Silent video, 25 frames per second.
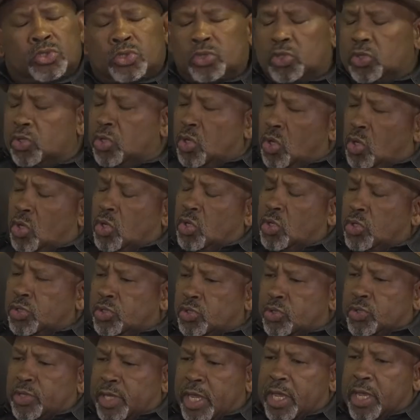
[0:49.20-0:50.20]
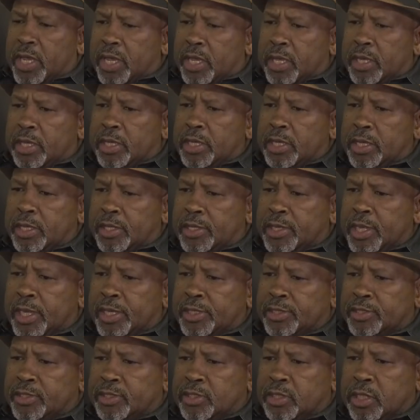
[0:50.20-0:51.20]
You know, today
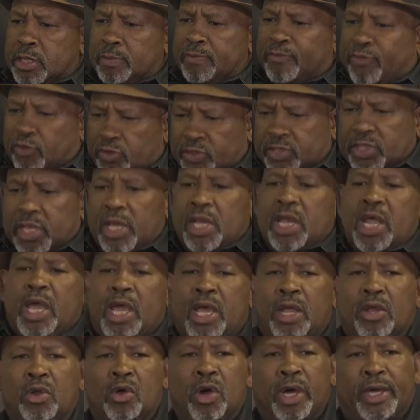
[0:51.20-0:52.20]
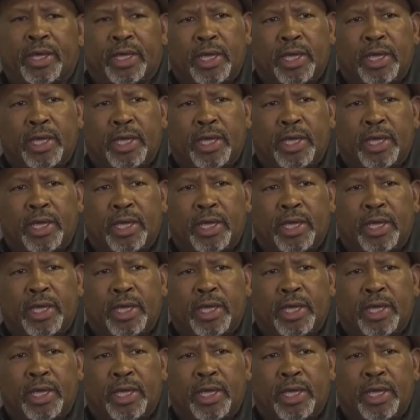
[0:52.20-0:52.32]
there's imvuselelo,